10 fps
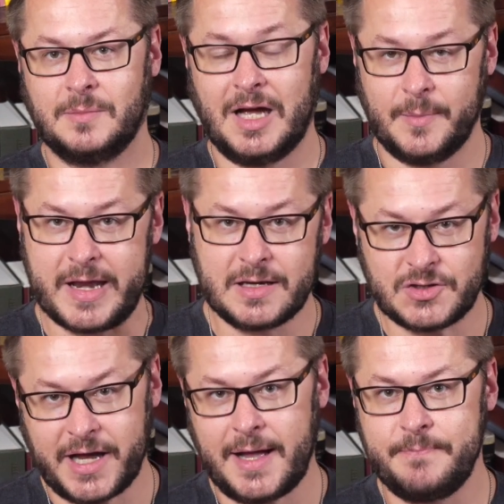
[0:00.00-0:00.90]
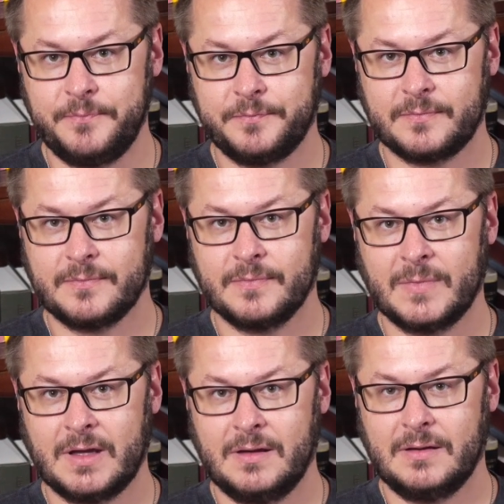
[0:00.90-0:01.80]
Muhammad Hijab?
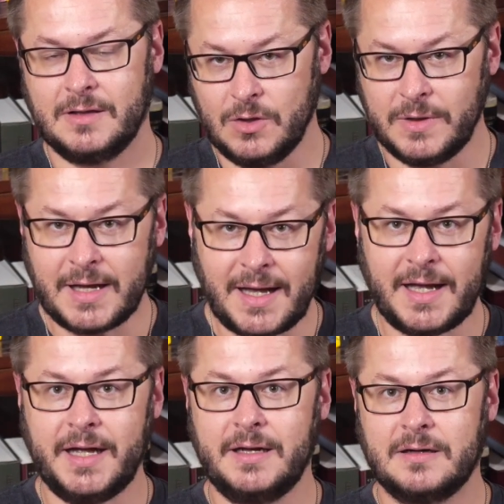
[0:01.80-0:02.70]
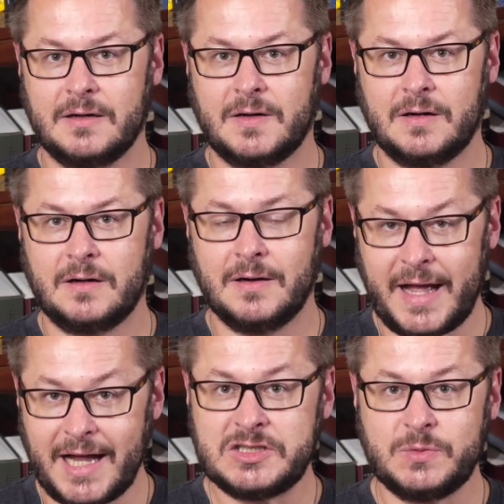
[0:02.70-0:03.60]
You and I are
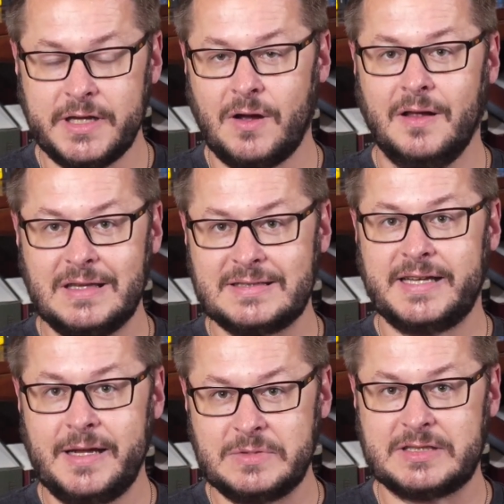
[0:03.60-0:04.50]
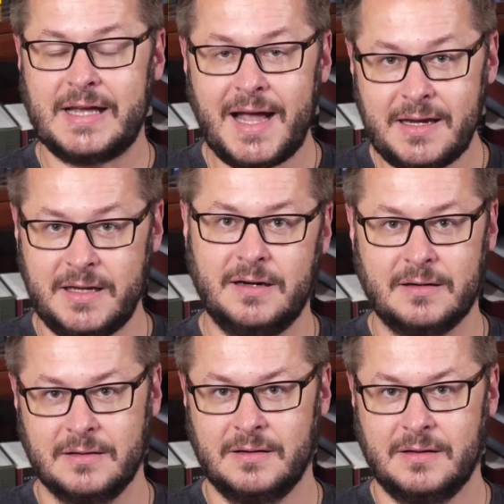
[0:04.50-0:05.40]
actually on the same side
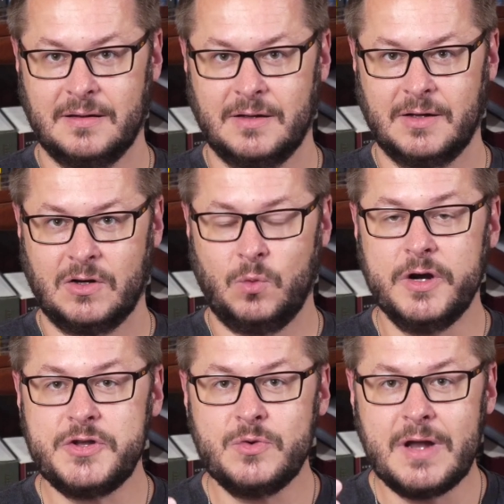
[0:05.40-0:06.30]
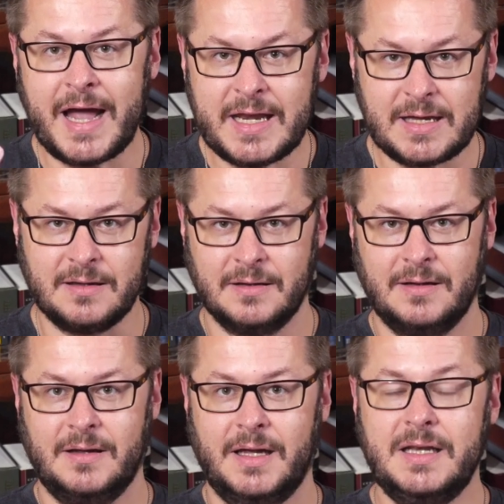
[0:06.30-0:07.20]
here. We're united
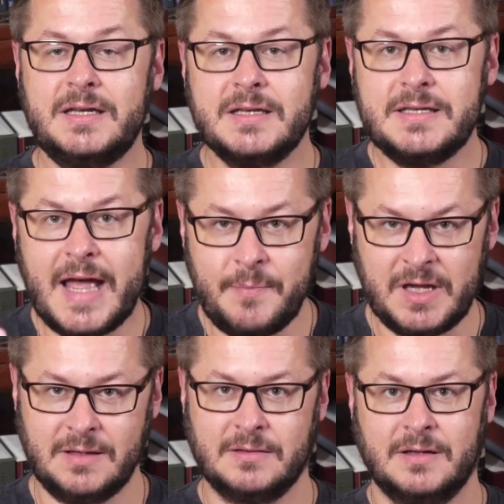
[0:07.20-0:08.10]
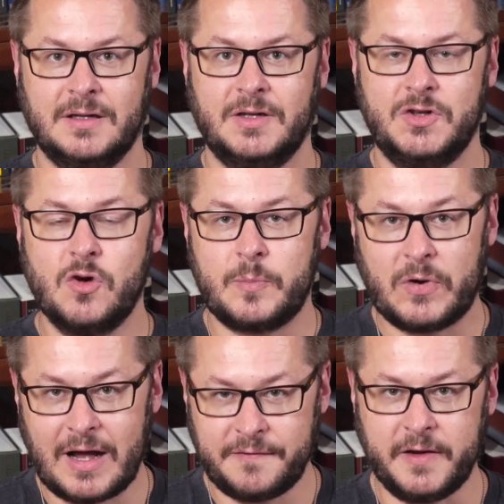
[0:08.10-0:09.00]
in condemning your
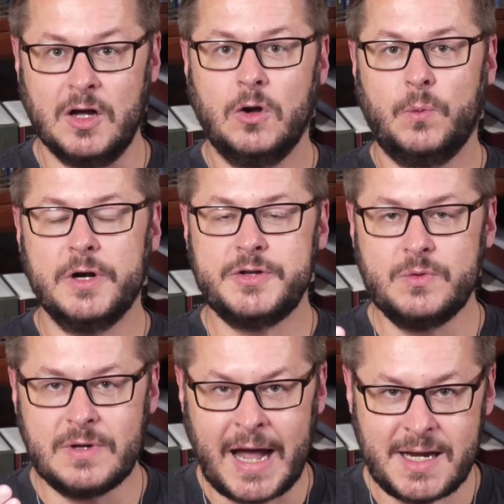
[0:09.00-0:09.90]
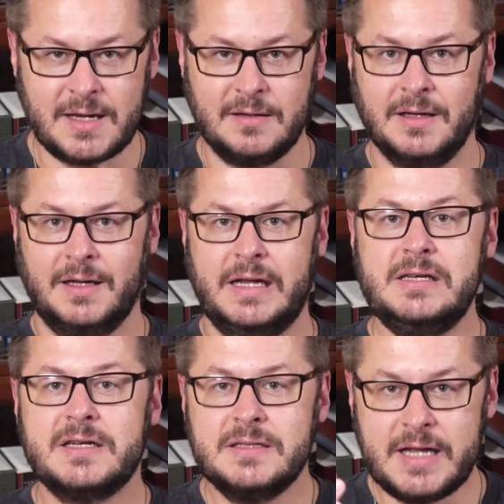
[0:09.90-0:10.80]
prophet. We're united
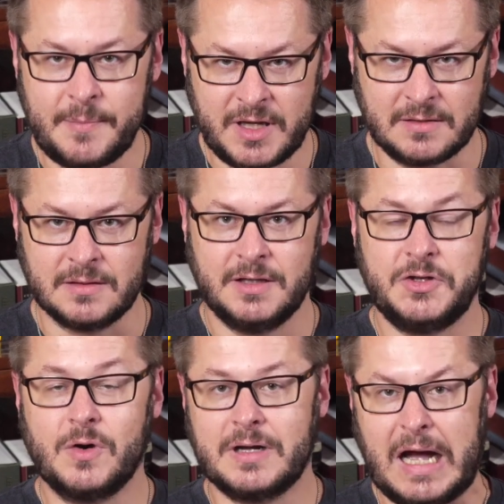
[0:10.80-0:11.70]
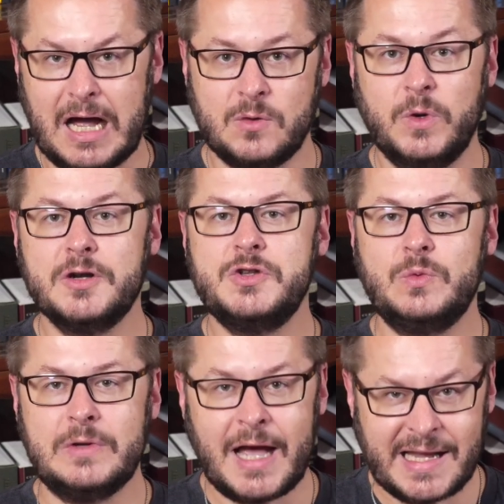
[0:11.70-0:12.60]
in condemning your God. We're
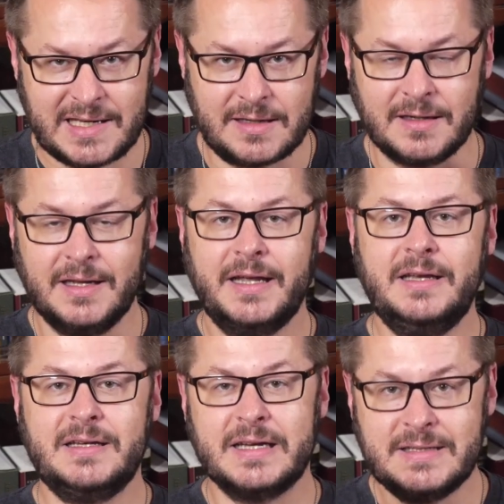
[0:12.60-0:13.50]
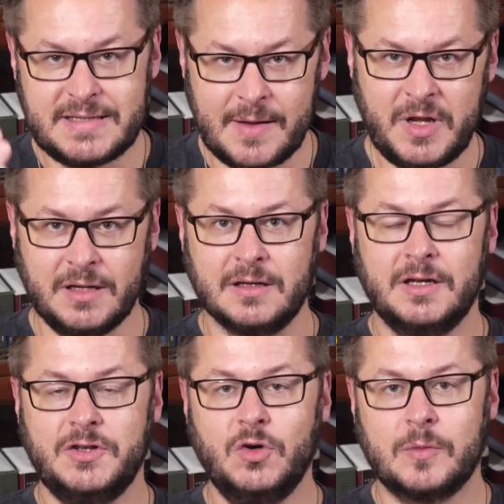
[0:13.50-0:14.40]
united in condemning
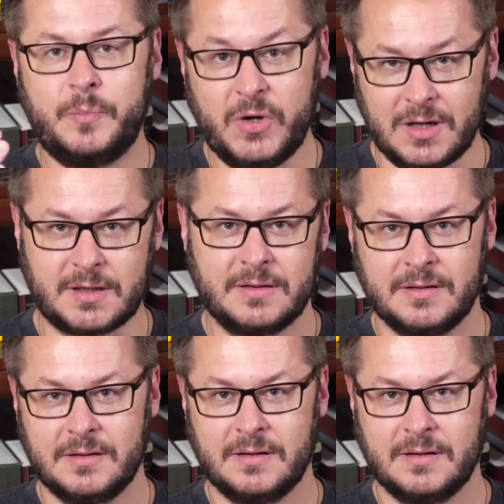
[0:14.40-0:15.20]
your book.